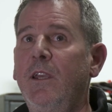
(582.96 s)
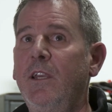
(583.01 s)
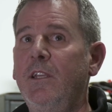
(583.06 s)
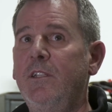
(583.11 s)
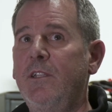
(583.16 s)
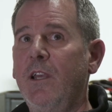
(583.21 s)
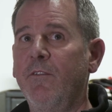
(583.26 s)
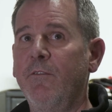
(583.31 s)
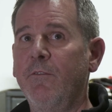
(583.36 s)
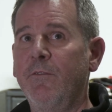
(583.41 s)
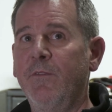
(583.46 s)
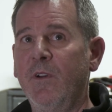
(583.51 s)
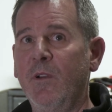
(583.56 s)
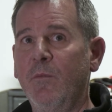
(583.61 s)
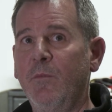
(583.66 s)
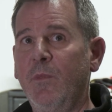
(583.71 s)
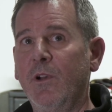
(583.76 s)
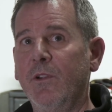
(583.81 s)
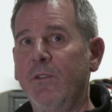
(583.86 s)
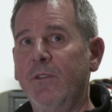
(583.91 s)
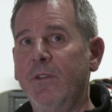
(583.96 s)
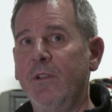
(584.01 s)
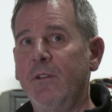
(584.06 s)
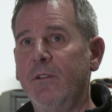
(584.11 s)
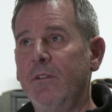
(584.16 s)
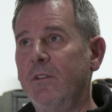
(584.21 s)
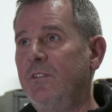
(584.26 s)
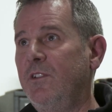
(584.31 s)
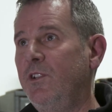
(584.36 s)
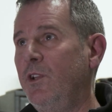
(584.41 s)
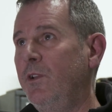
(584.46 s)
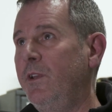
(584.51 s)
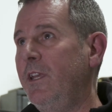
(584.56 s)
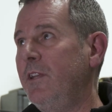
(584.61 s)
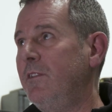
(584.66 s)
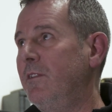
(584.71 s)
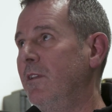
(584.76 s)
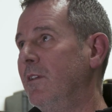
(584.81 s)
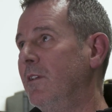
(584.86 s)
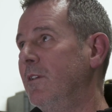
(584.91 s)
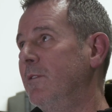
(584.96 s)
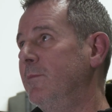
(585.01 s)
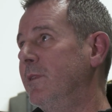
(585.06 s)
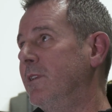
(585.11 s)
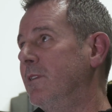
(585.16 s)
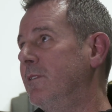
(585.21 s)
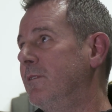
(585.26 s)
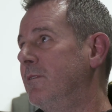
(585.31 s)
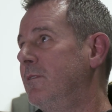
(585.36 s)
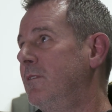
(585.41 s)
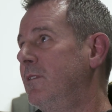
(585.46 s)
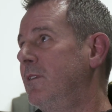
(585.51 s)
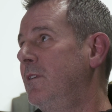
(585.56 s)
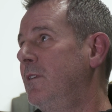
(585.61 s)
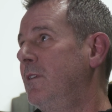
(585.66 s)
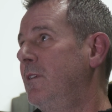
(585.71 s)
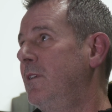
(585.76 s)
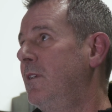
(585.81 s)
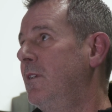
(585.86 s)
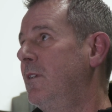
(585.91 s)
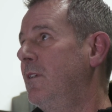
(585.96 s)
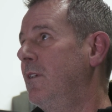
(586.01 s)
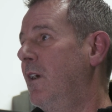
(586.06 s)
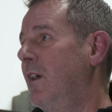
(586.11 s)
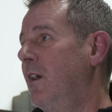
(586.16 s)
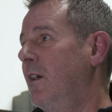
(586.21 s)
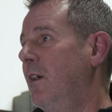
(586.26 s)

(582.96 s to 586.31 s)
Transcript: He's having fun building it. It's unique to him, and it's